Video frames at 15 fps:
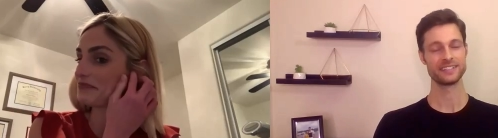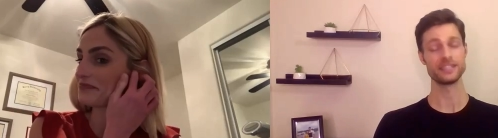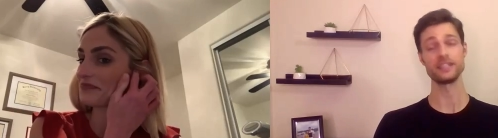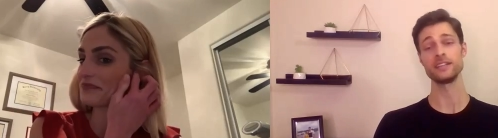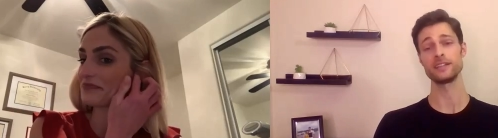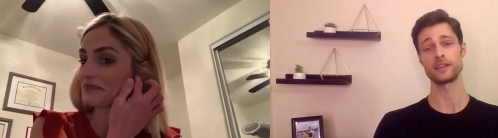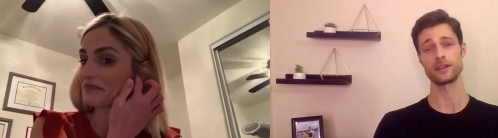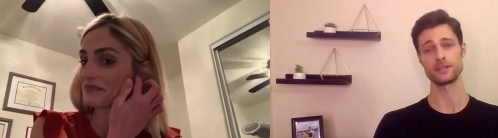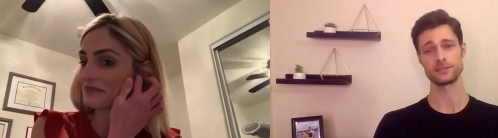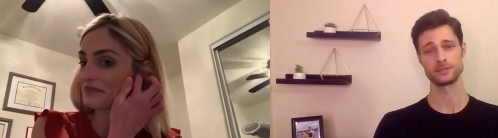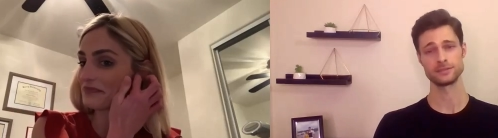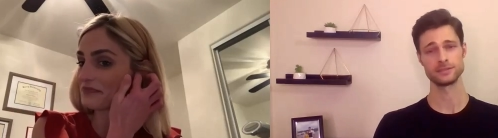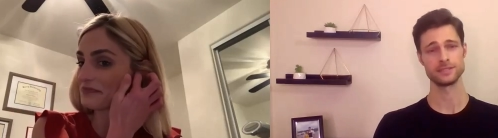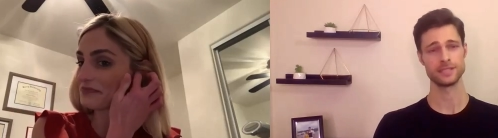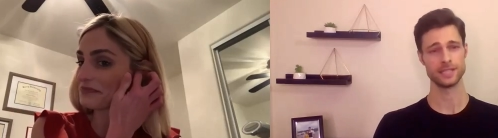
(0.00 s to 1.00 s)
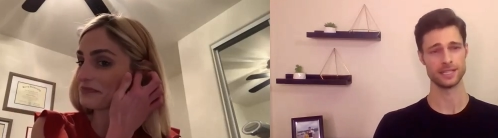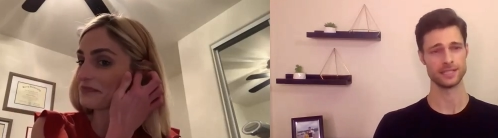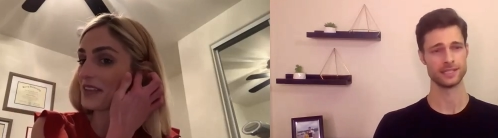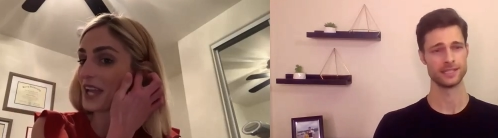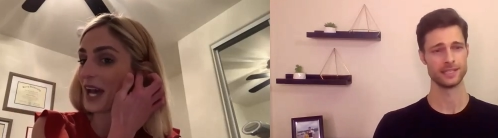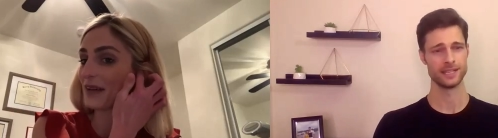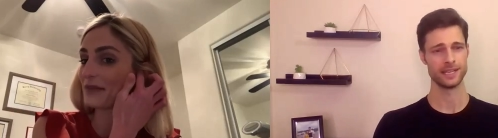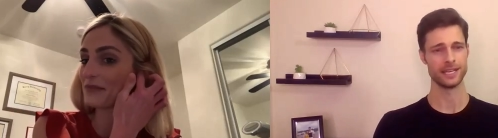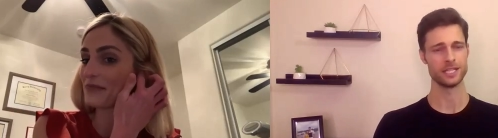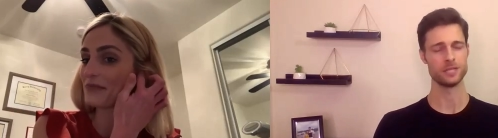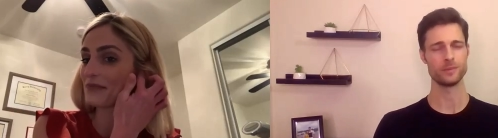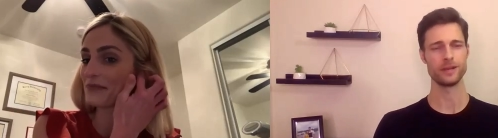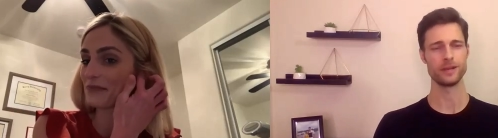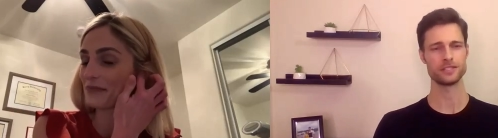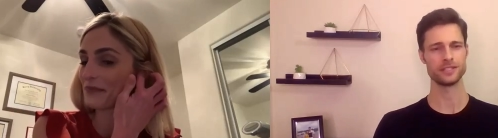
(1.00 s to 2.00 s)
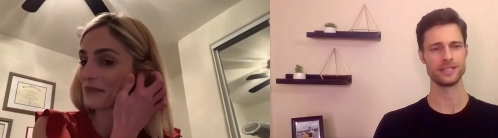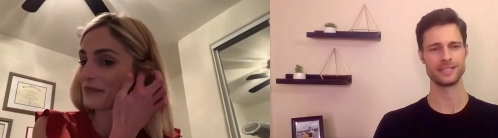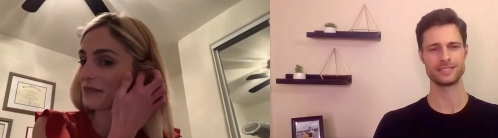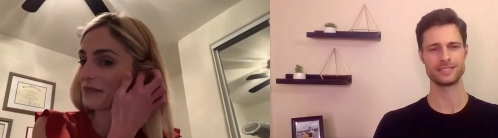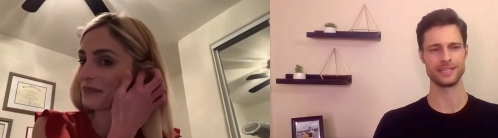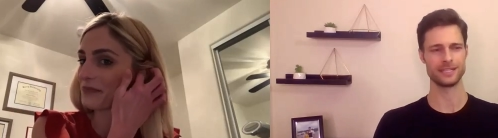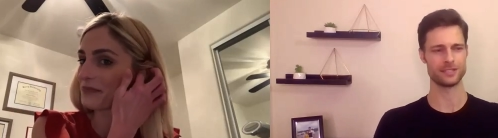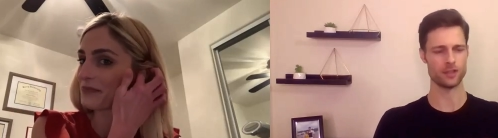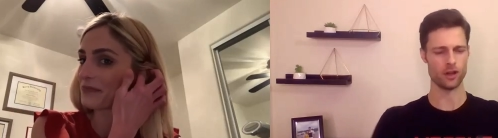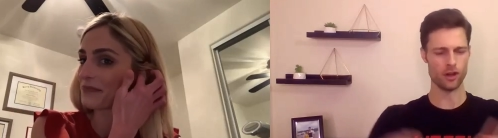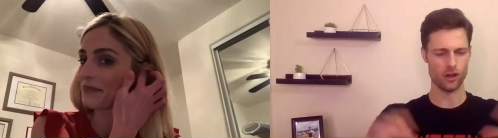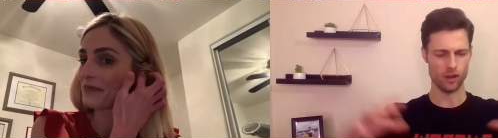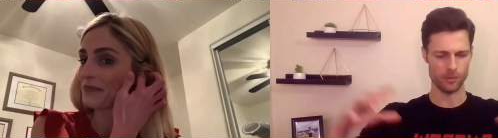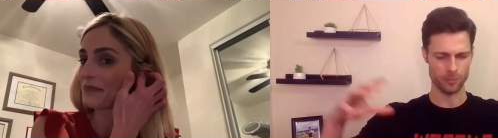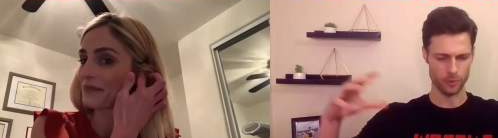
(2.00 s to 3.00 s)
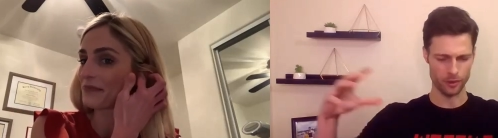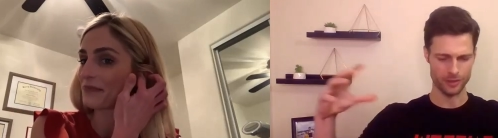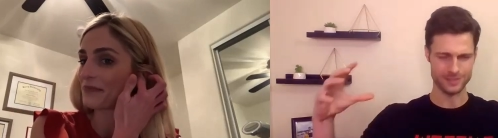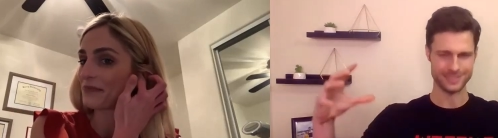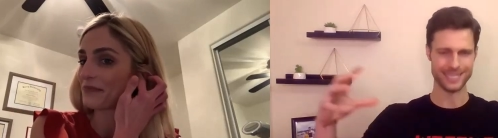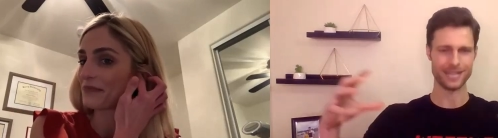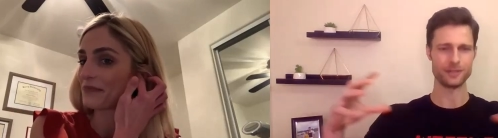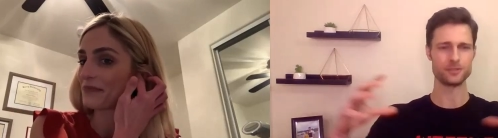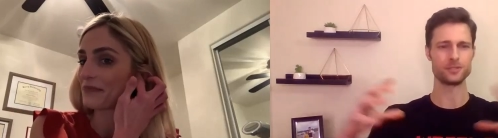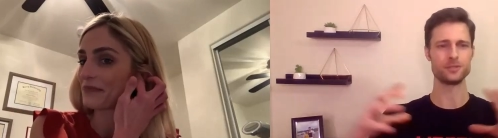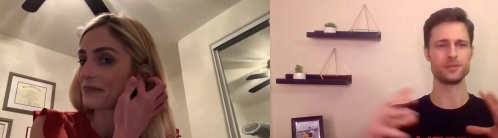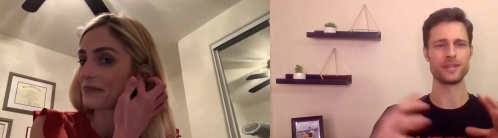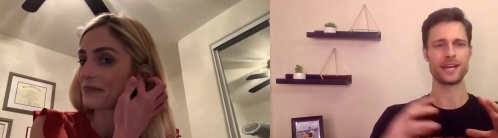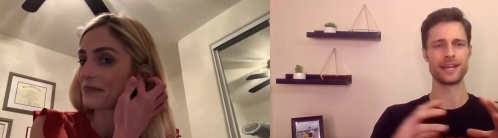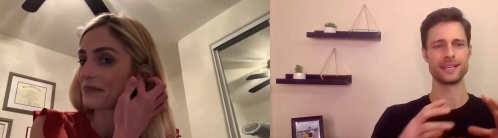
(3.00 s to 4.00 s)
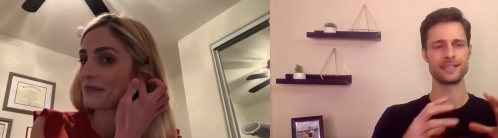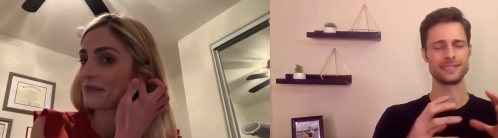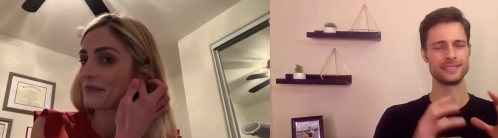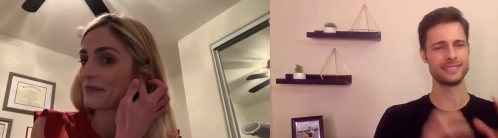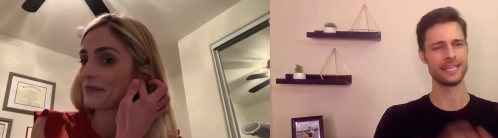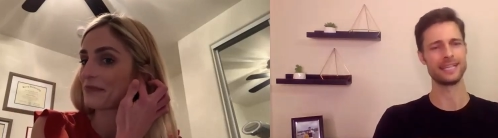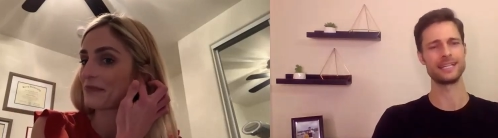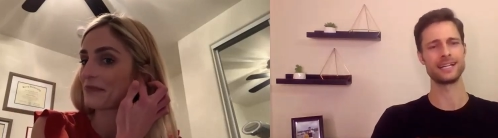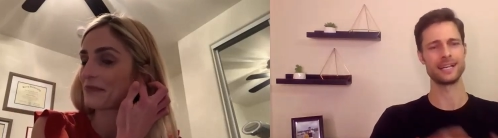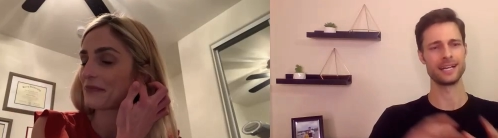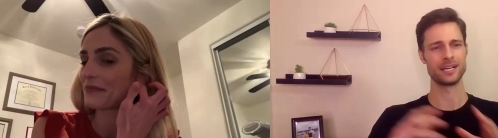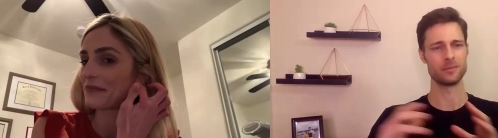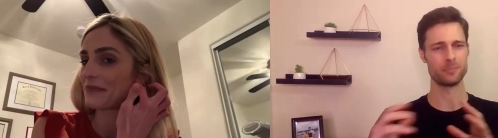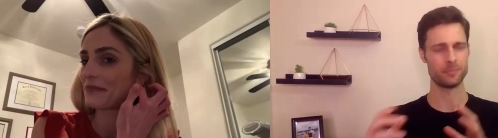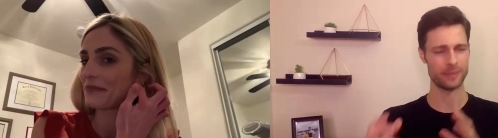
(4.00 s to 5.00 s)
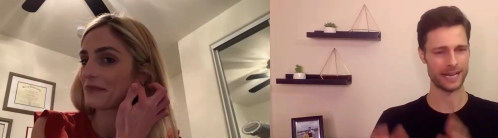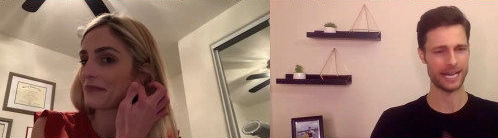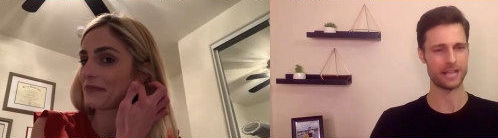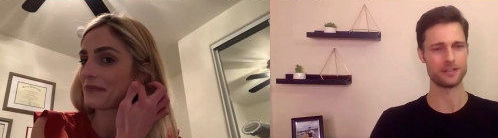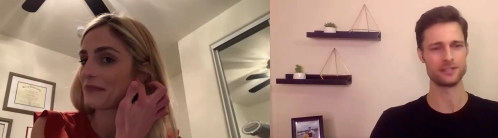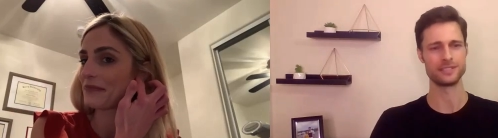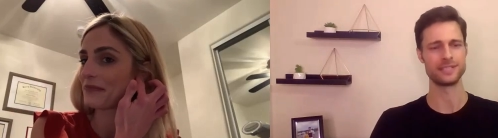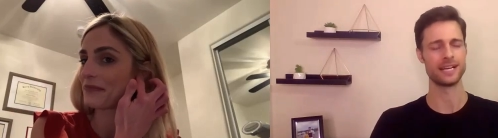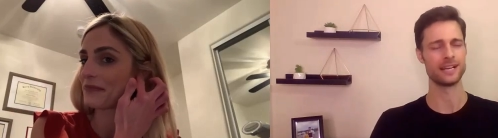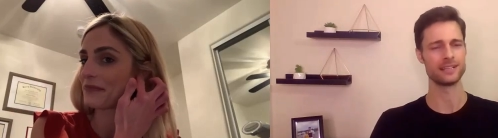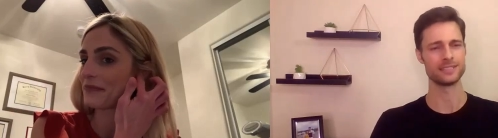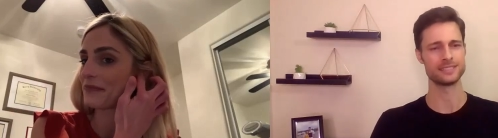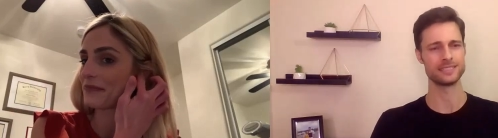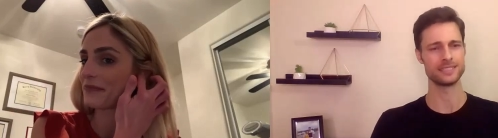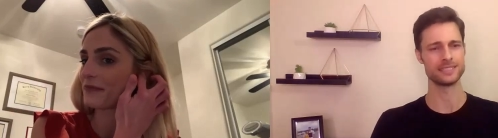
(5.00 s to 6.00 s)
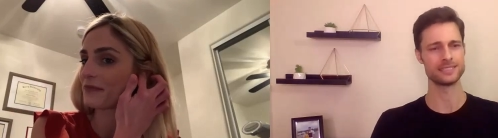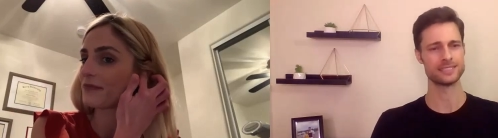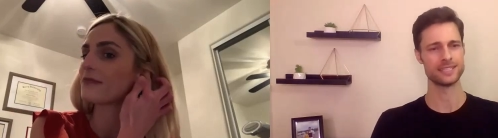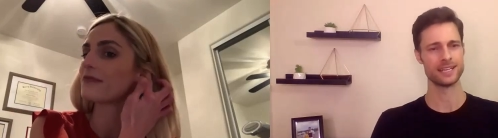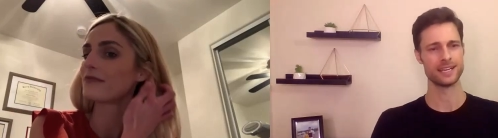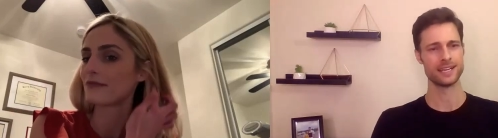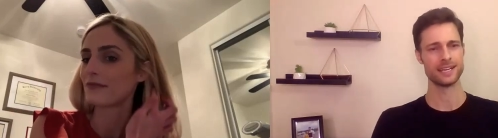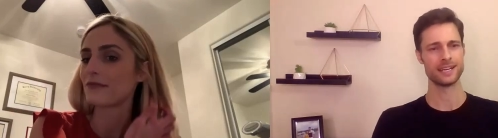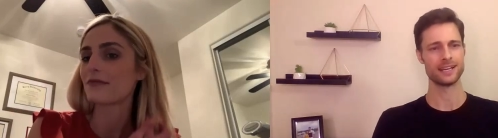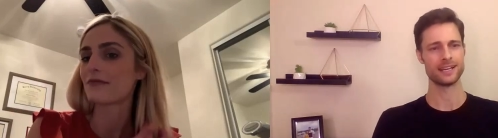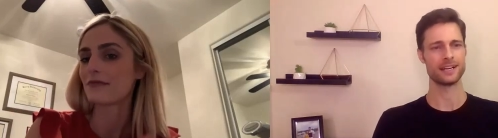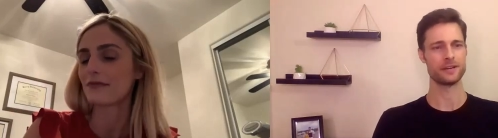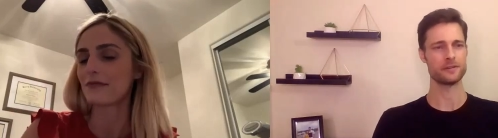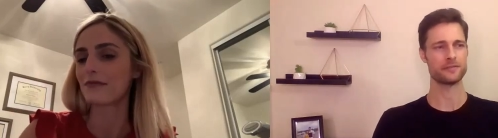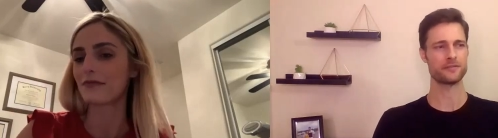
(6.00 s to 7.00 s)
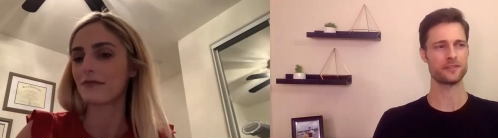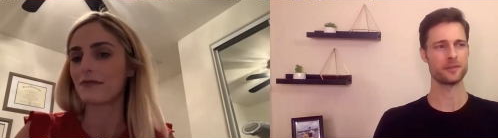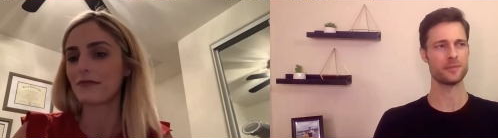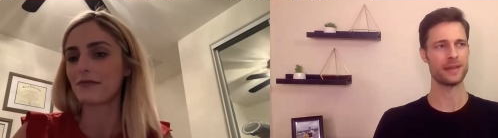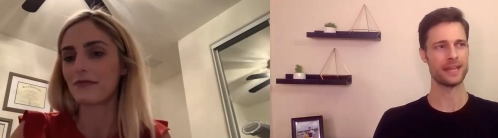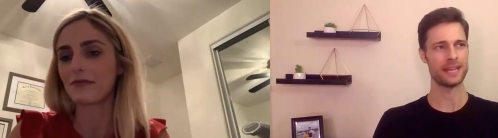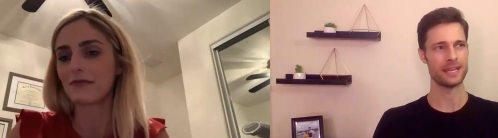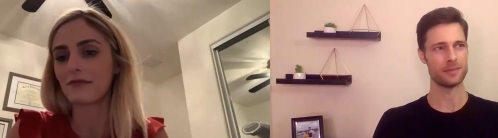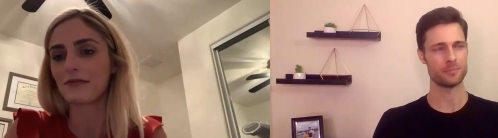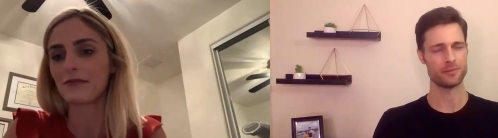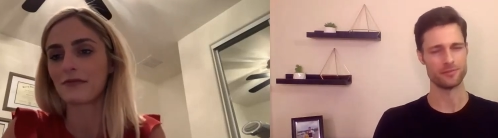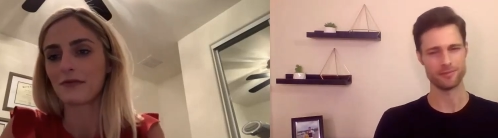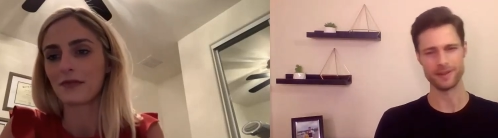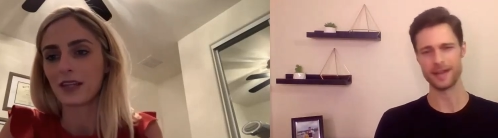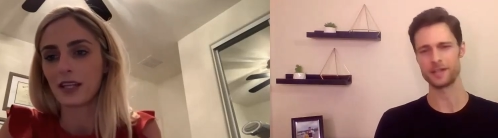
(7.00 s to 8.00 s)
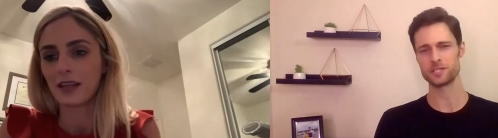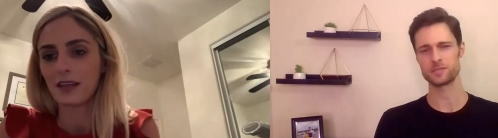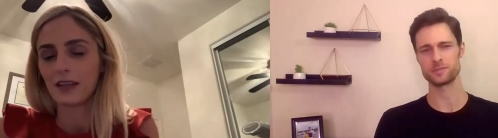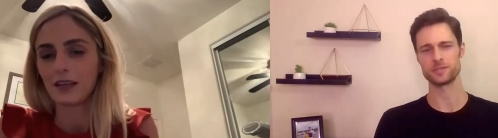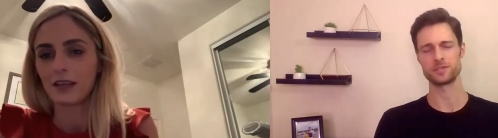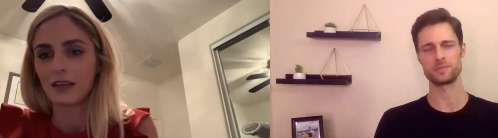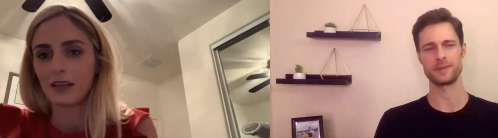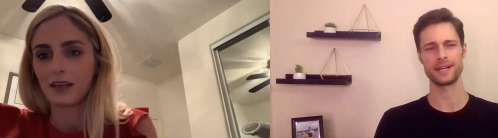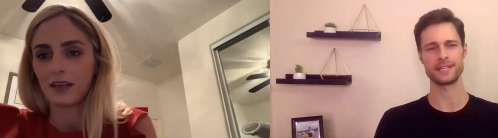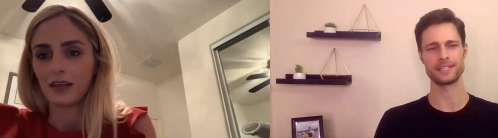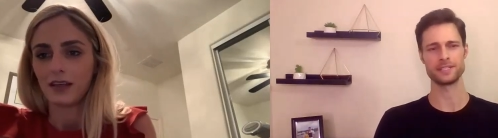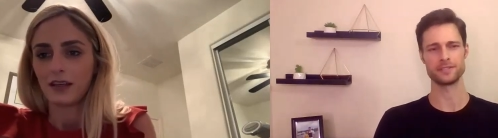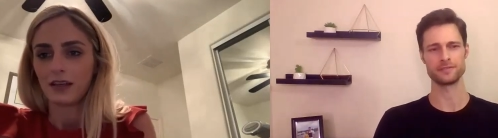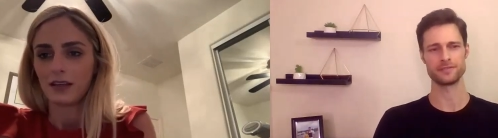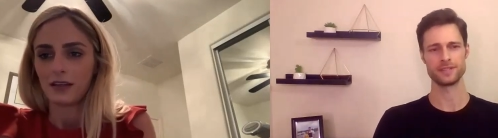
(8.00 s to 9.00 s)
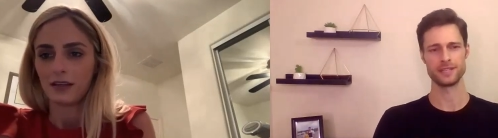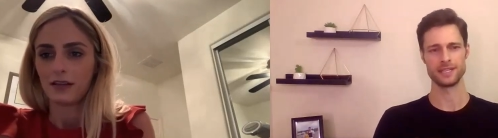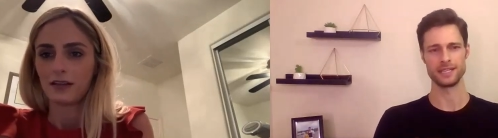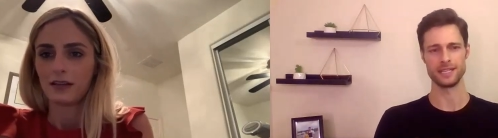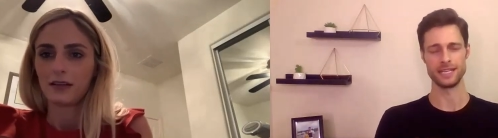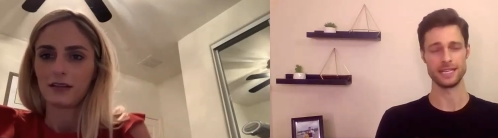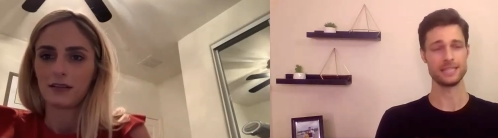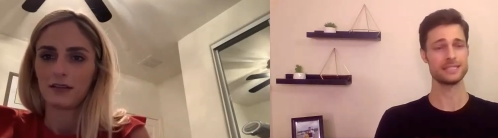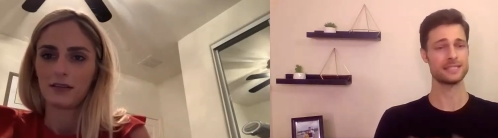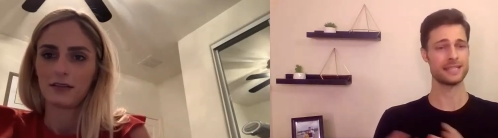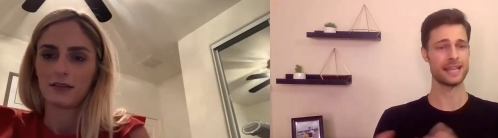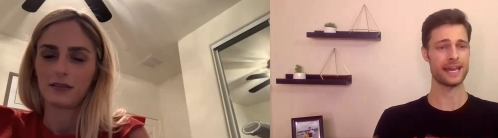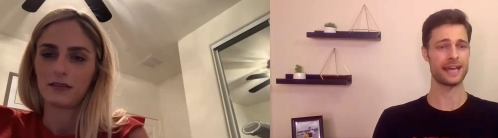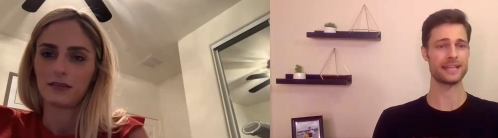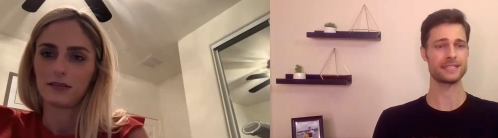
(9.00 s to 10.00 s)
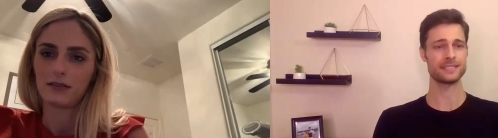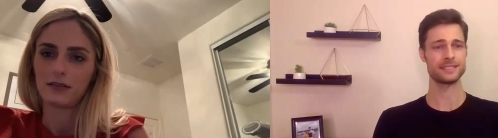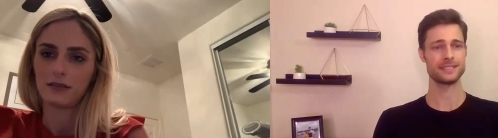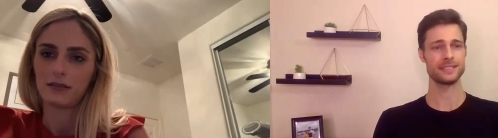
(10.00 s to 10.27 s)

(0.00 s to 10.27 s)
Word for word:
Speaker 1: there you go yeah yeah and you mentioned it's it's all boils down to that data pattern analysis uh, mm-hmm. from a provider's perspective is that